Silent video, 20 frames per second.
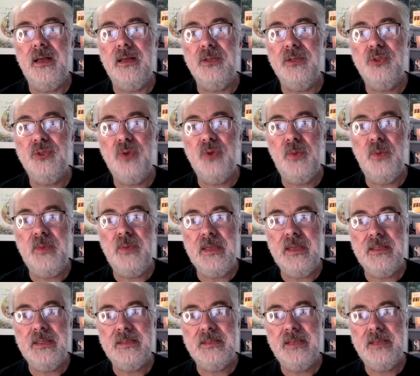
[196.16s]
tropey
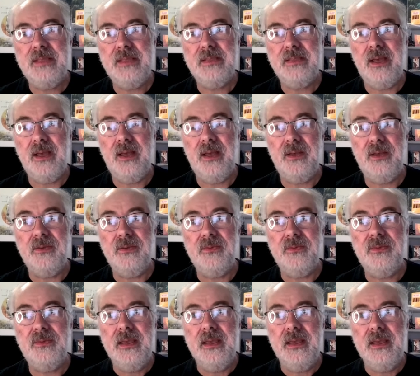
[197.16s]
in the sense
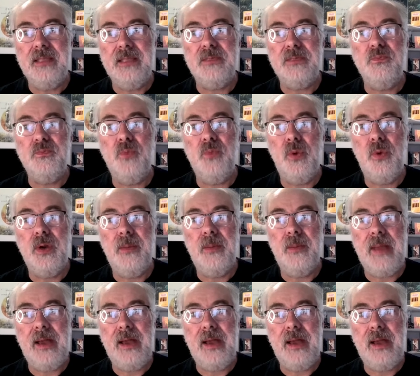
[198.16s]
of it's more
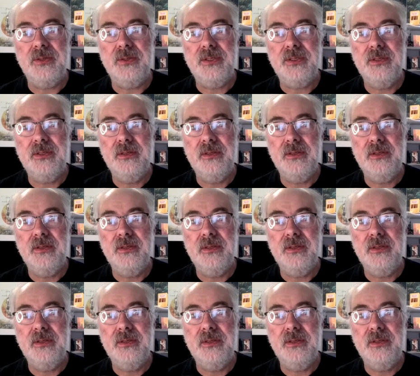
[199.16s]
about,